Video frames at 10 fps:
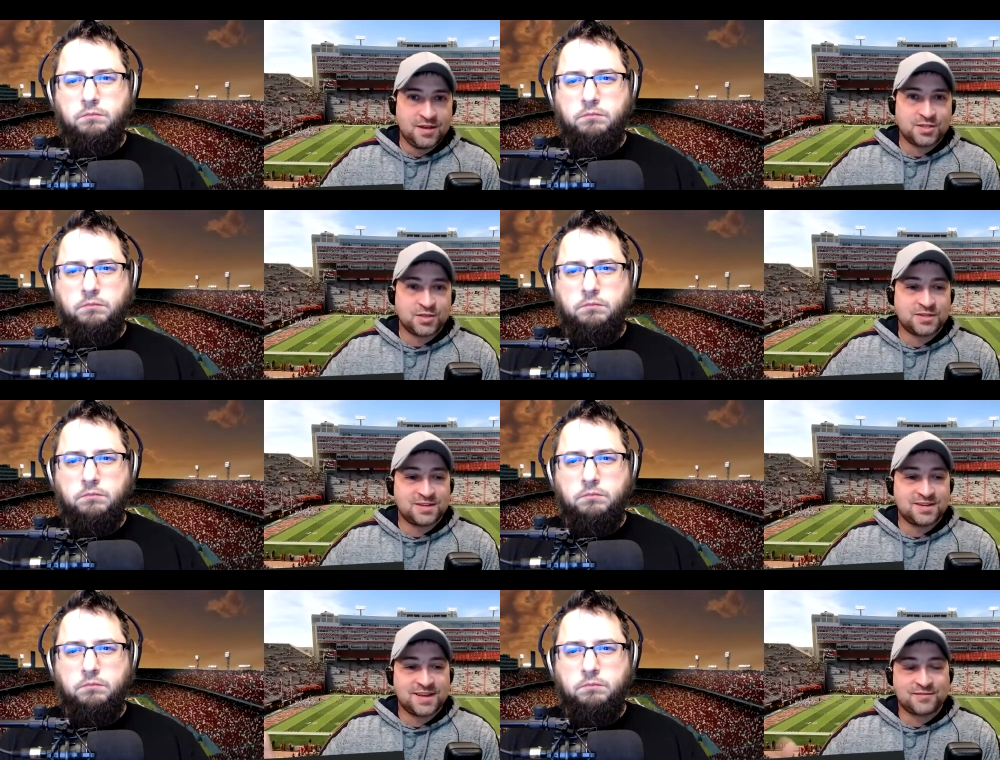Speaker 1: So it
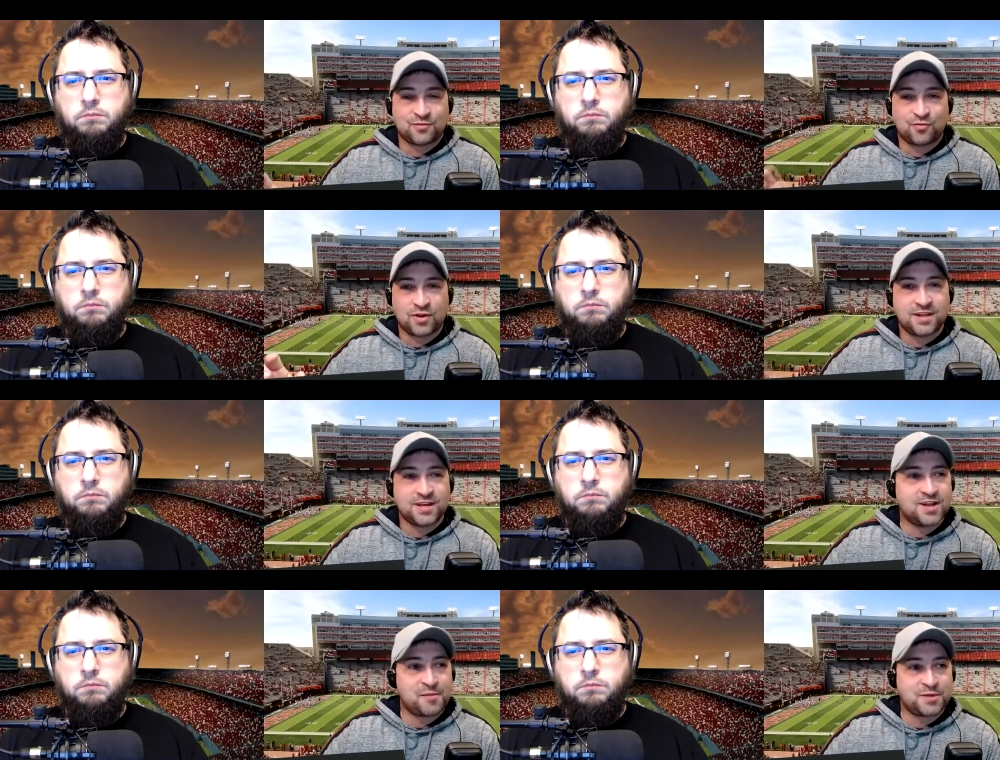gives a really
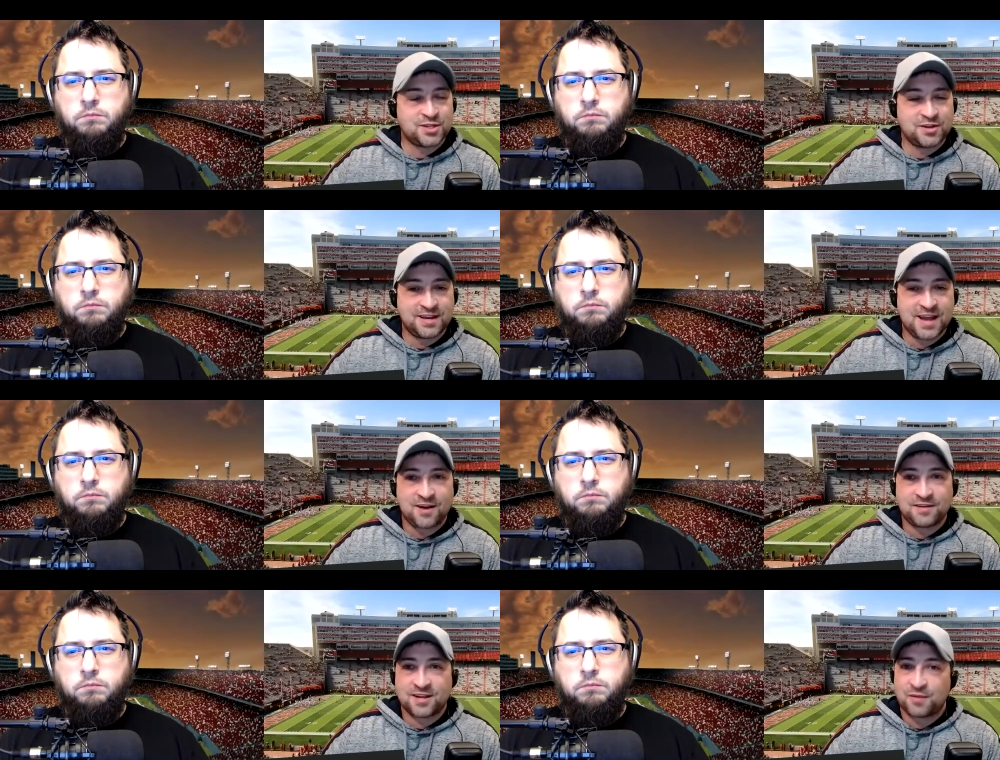good opportunity
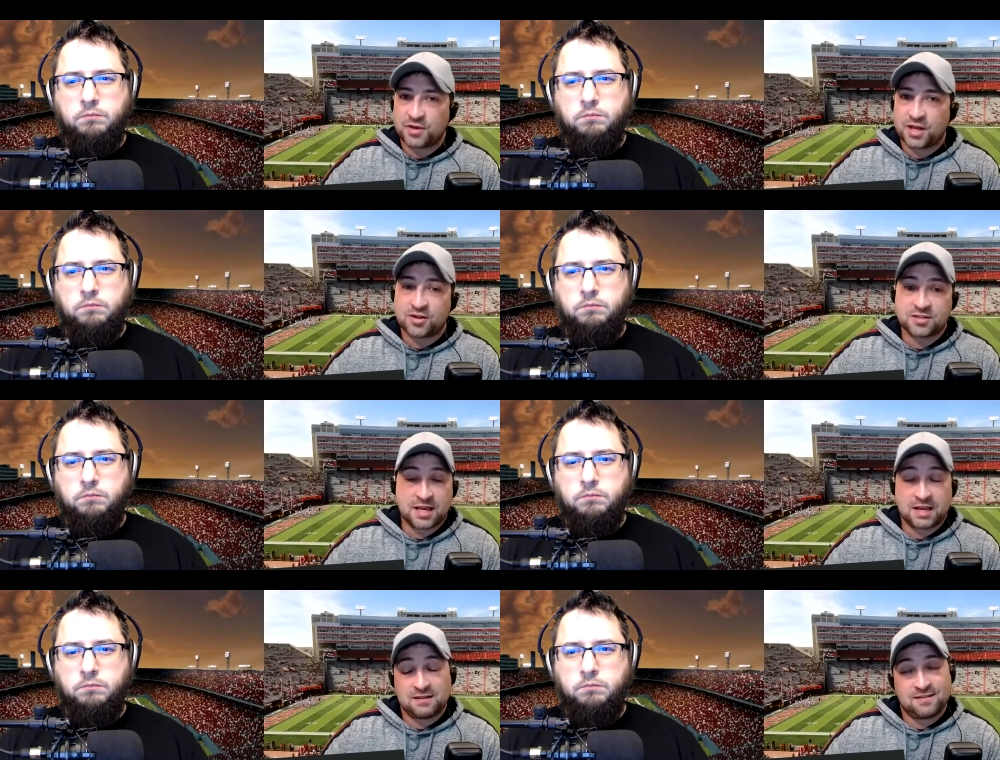now in a couple years
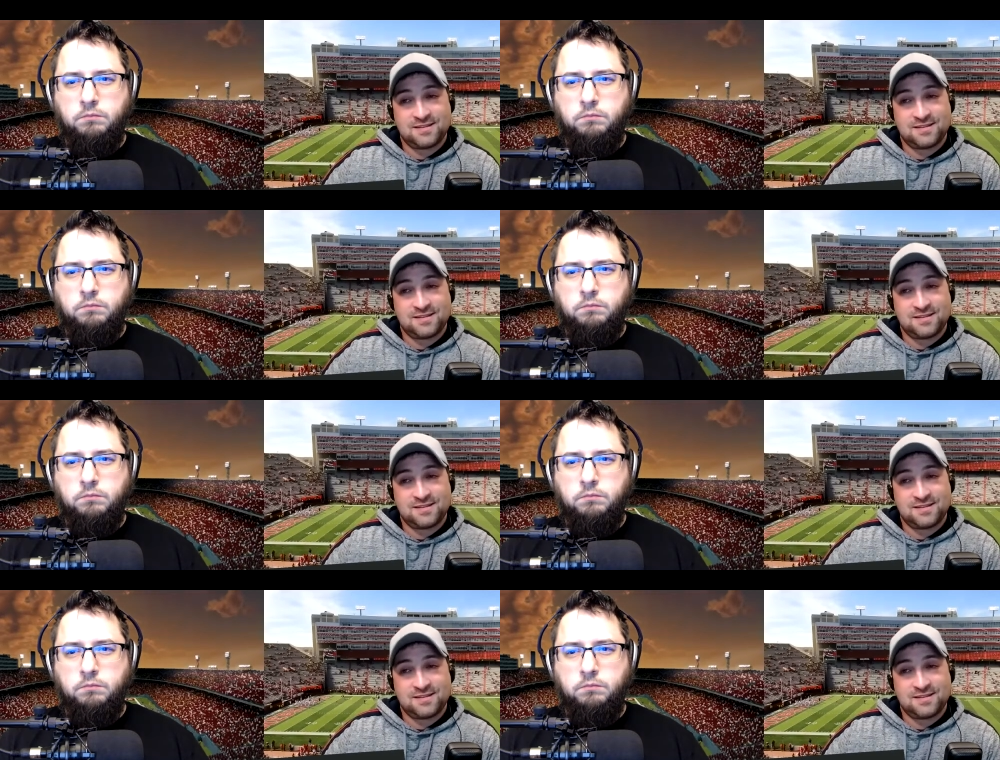that,